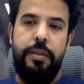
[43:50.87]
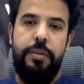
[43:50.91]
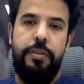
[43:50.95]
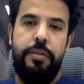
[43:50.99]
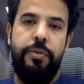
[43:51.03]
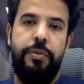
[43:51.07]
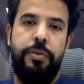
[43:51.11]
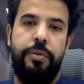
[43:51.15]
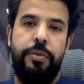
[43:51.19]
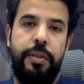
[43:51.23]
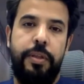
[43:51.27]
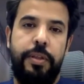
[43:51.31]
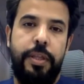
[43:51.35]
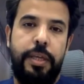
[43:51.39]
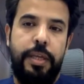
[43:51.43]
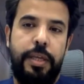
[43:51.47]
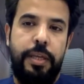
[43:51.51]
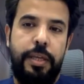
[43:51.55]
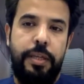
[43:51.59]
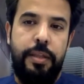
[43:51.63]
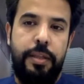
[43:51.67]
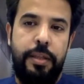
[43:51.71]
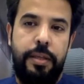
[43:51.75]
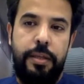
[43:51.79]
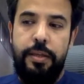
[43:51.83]
during
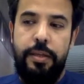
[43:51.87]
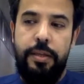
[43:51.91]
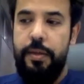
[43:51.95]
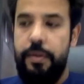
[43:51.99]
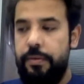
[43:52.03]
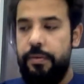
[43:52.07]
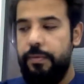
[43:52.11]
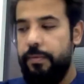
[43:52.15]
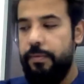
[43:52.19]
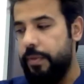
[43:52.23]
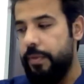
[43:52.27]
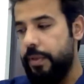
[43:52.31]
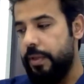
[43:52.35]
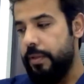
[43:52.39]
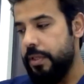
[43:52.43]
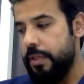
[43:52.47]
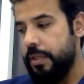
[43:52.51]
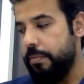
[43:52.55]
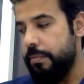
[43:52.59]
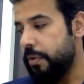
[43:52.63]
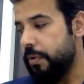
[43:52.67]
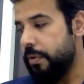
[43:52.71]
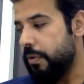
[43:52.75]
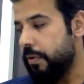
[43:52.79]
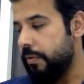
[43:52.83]
the
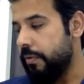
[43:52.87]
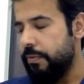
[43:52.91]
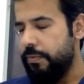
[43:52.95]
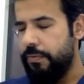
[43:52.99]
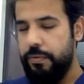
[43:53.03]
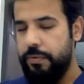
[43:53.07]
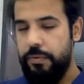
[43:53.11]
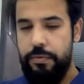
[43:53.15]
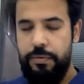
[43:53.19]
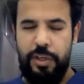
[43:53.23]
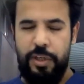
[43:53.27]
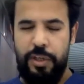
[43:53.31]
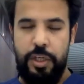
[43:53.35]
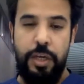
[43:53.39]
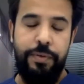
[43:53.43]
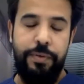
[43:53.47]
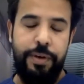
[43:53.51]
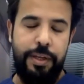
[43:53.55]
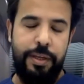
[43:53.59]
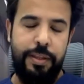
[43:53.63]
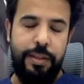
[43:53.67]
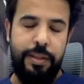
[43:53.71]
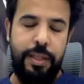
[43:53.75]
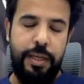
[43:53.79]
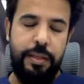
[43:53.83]
subject
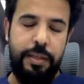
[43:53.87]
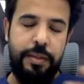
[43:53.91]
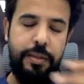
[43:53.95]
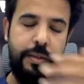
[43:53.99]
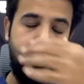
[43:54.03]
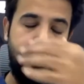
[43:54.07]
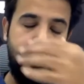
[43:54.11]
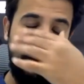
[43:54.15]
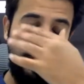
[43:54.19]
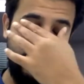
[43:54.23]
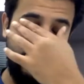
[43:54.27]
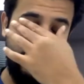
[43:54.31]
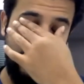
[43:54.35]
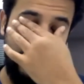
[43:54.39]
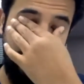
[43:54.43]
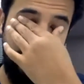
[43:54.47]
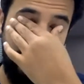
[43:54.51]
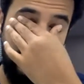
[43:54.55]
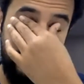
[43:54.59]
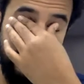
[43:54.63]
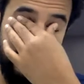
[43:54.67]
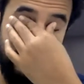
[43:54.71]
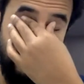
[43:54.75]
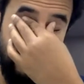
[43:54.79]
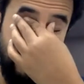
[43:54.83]
covering that the sleeve
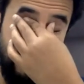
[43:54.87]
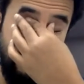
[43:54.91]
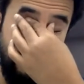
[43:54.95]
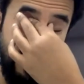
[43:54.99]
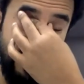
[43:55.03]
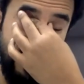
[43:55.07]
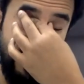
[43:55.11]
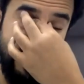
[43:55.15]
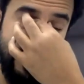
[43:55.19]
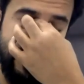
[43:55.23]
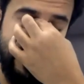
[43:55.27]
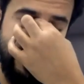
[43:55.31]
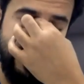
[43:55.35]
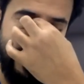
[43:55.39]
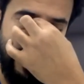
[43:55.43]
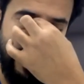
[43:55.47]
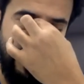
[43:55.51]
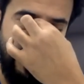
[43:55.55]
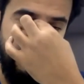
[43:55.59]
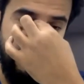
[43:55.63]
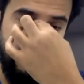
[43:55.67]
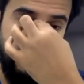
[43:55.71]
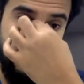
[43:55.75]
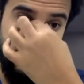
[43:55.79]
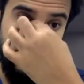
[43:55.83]
gastrectomy is the
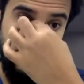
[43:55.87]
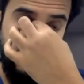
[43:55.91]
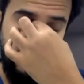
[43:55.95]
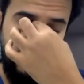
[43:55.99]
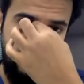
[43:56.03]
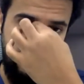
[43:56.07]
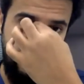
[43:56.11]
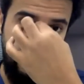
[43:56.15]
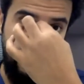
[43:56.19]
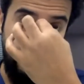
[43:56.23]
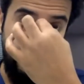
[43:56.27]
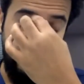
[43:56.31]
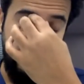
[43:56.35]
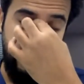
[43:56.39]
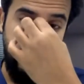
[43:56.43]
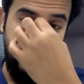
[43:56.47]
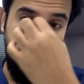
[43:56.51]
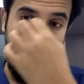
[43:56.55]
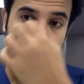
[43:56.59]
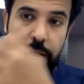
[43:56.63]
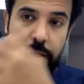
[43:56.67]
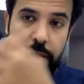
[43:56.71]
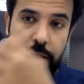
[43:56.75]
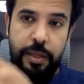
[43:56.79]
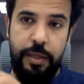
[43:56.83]
same for the